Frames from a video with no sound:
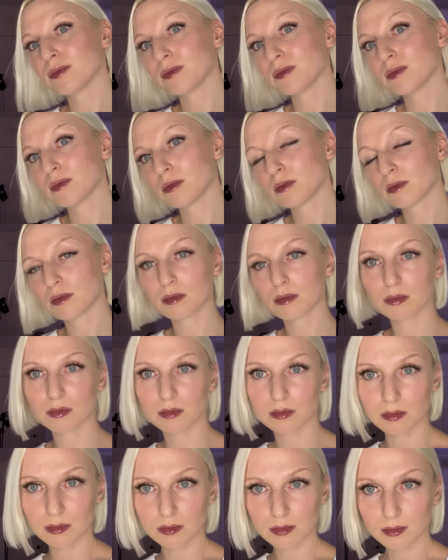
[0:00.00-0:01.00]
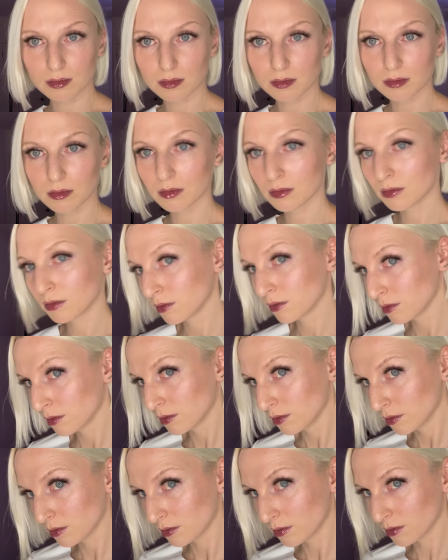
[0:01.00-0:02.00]

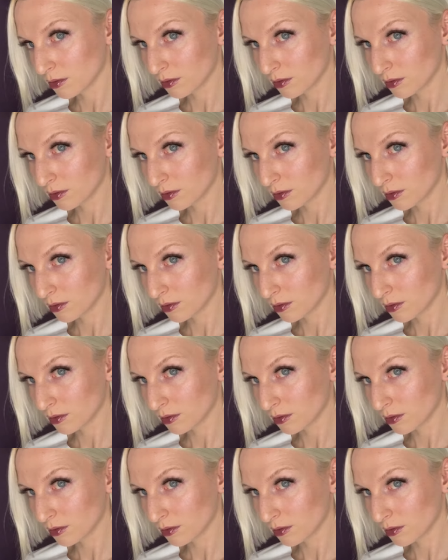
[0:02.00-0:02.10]
No one is speaking in this clip.